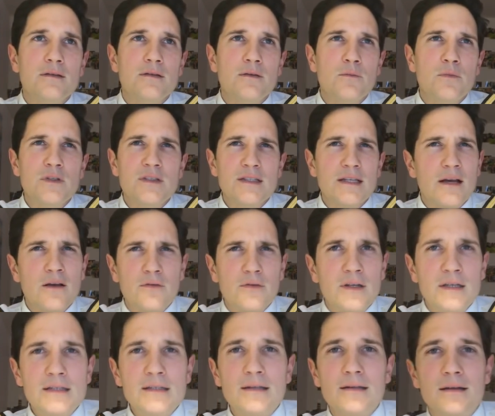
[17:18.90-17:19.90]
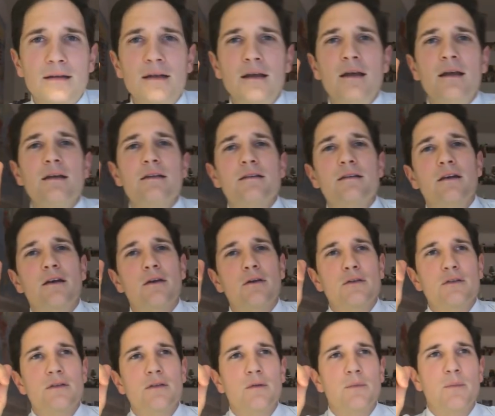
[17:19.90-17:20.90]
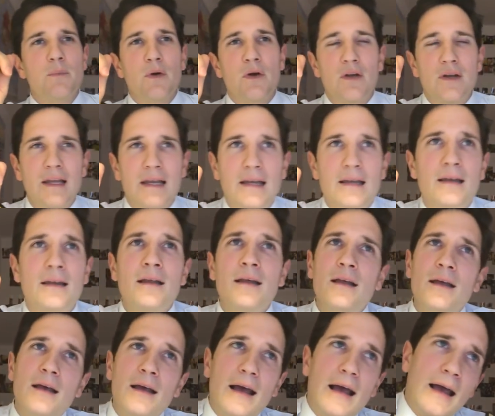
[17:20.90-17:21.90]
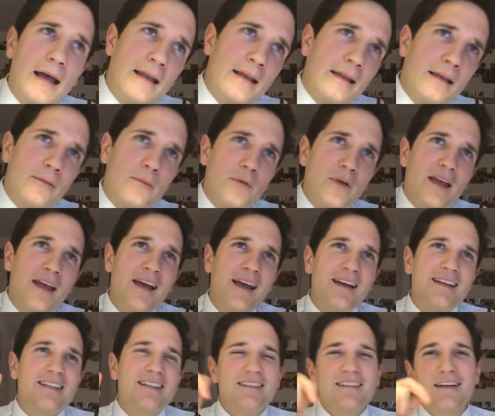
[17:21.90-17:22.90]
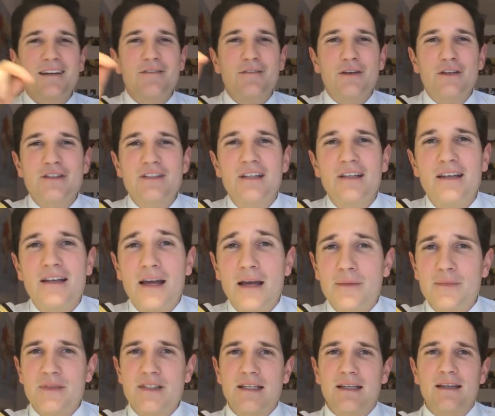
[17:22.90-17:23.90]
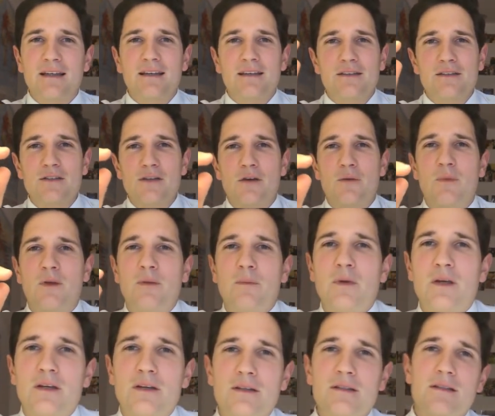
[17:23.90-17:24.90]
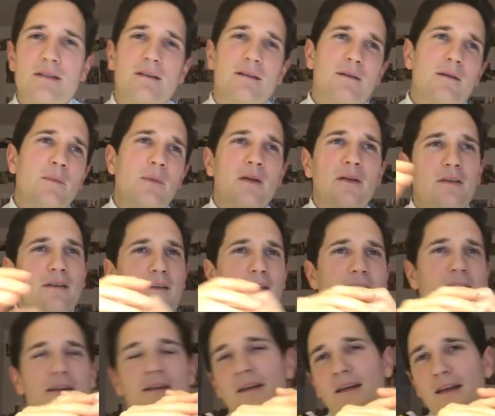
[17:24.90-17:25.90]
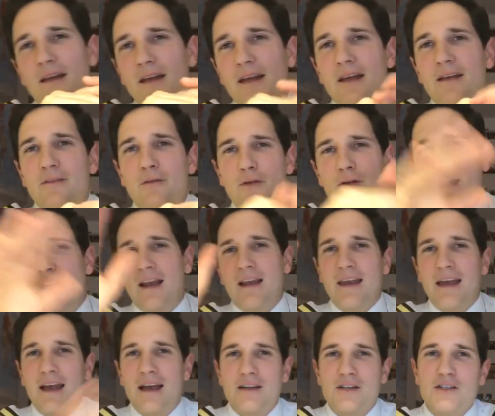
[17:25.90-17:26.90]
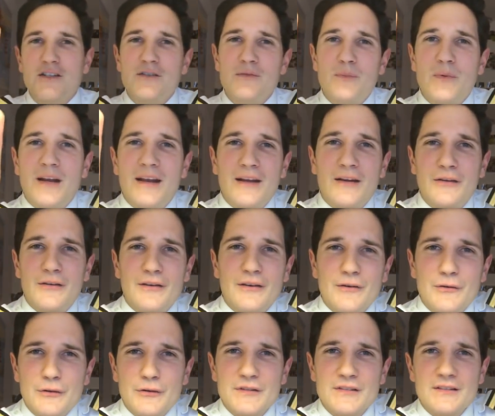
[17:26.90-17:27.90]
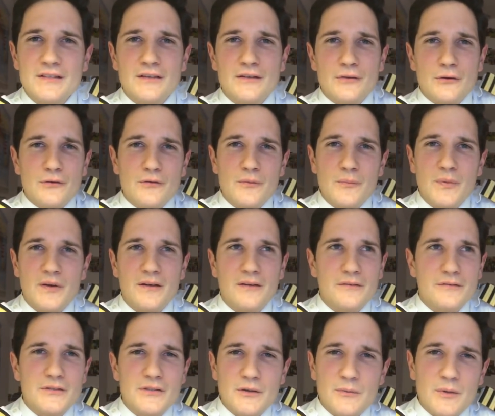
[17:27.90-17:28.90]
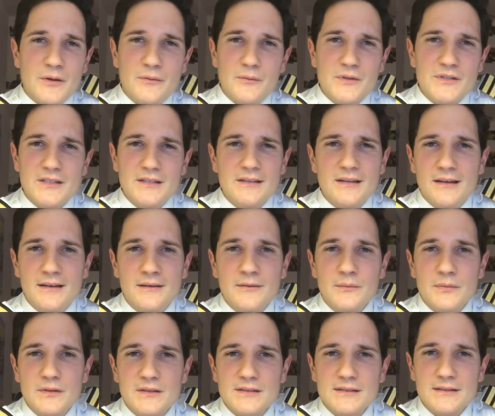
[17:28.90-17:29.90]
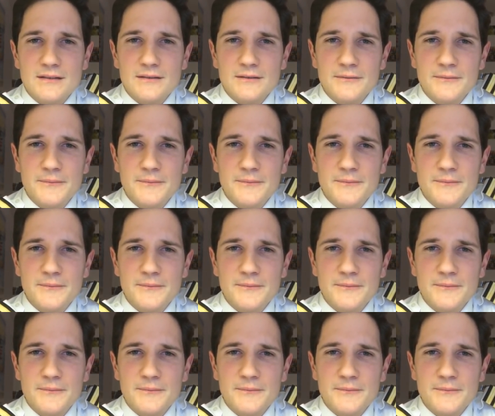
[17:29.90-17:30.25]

south in Italy to go to Berlin, and then we had to divert to Leipzig in Germany because apparently the volcanic ash spread out across the northern part of Germany, which it didn't, but still.